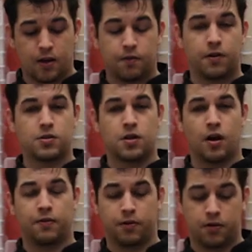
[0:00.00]
First
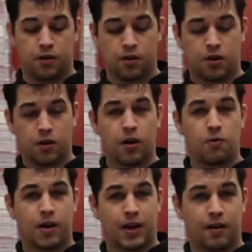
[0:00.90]
off, you're going to
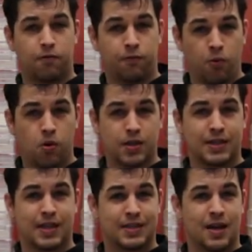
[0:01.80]
want to get 4 to
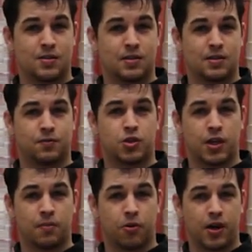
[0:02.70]
6 ounces of
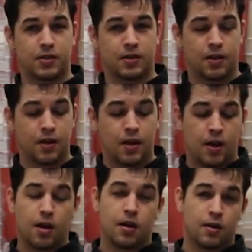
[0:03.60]
chicken breast.
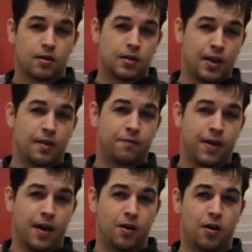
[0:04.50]
Cut the
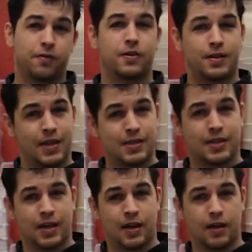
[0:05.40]
fat off,
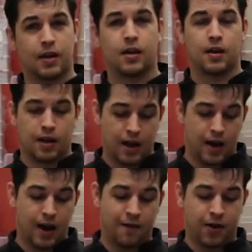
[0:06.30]
deskin it,
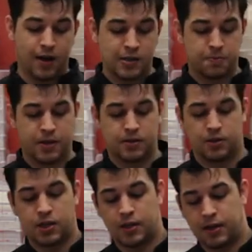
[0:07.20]
and have a nice piece
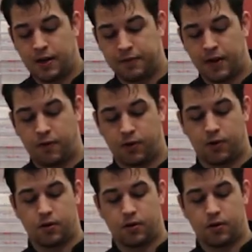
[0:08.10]
of chicken left over.